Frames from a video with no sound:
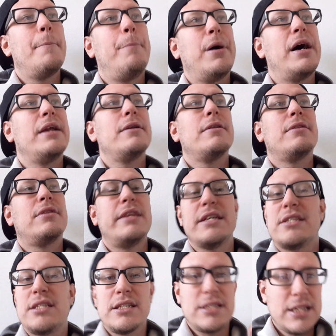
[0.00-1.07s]
But
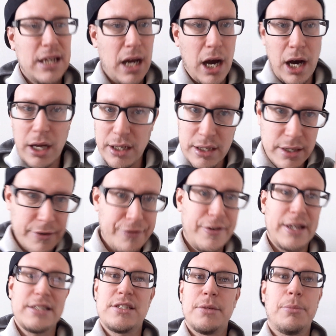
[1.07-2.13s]
this is an
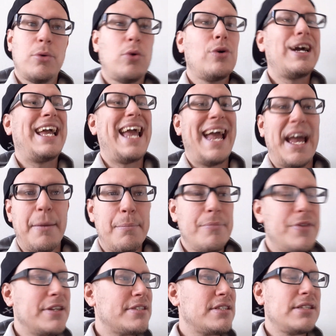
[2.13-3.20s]
undefensible game.
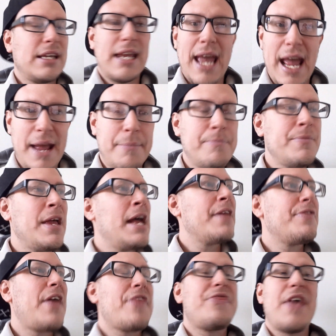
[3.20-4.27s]
This is a game
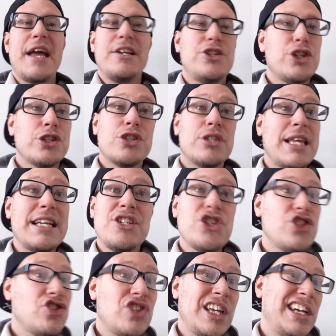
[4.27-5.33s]
that they just
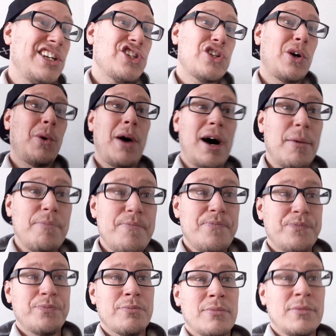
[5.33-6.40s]
didn't show up.
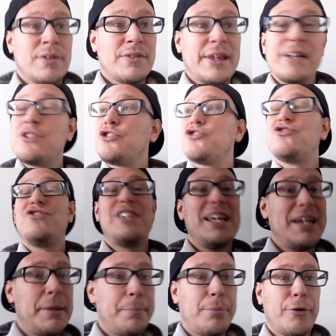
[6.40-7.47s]
They just
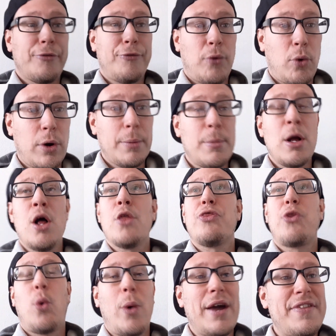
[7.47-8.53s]
didn't perform
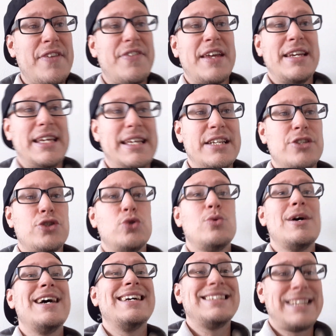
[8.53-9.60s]
the way that they needed
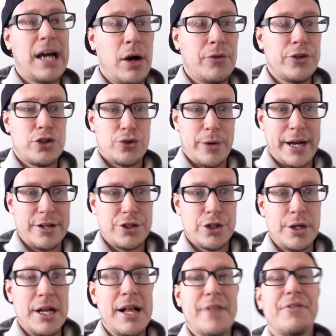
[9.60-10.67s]
to down the
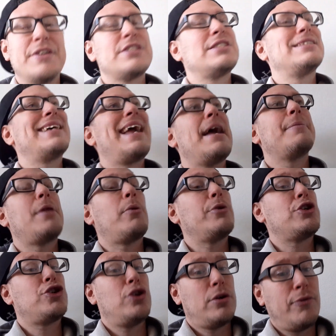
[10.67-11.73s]
stretch. This is a game that
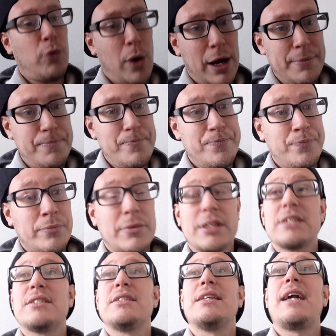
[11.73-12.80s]
we should have won.
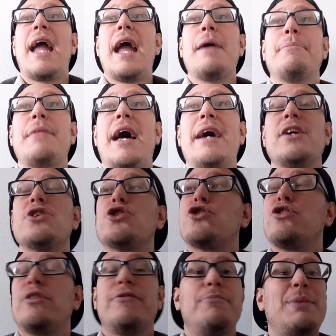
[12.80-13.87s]
This is a game that
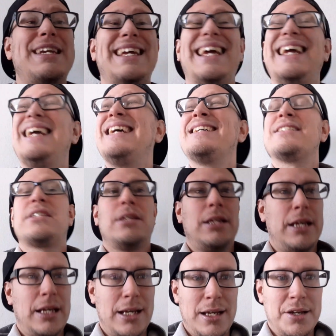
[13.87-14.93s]
should have been
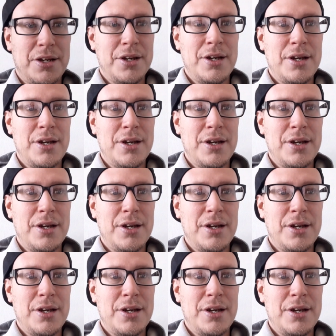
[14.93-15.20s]
easily